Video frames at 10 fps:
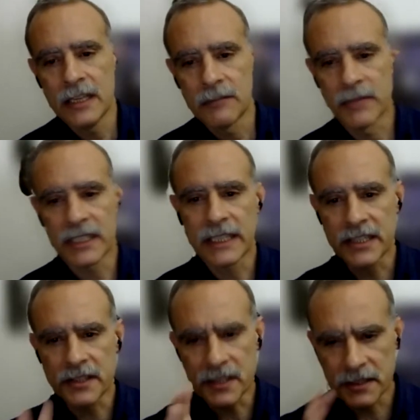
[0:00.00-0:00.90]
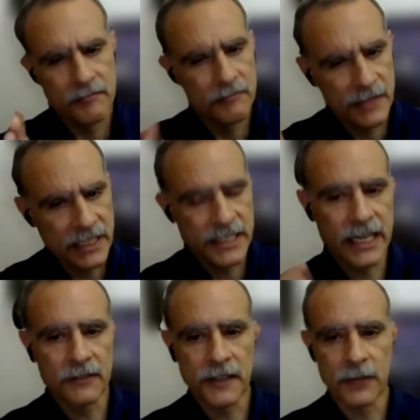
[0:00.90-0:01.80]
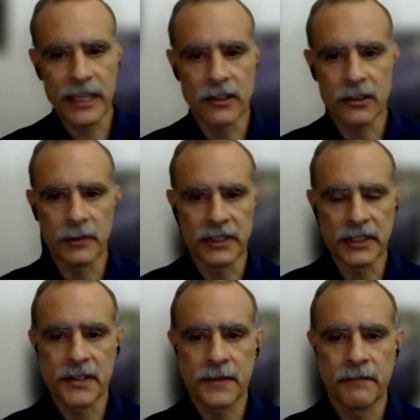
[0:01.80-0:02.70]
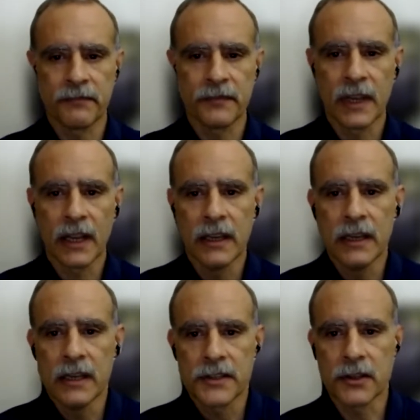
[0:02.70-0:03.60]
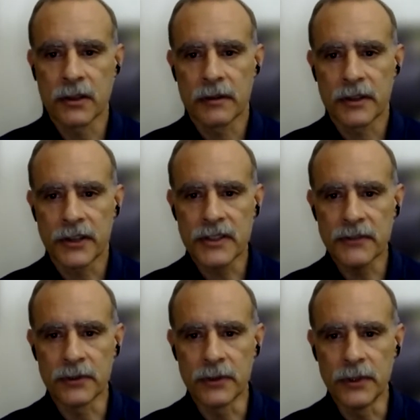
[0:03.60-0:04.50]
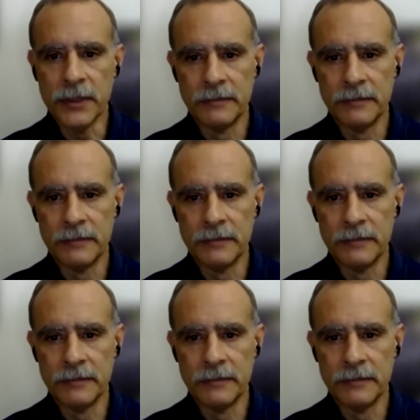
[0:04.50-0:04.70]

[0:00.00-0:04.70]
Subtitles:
But let's see how far we can go with this. So here's the food,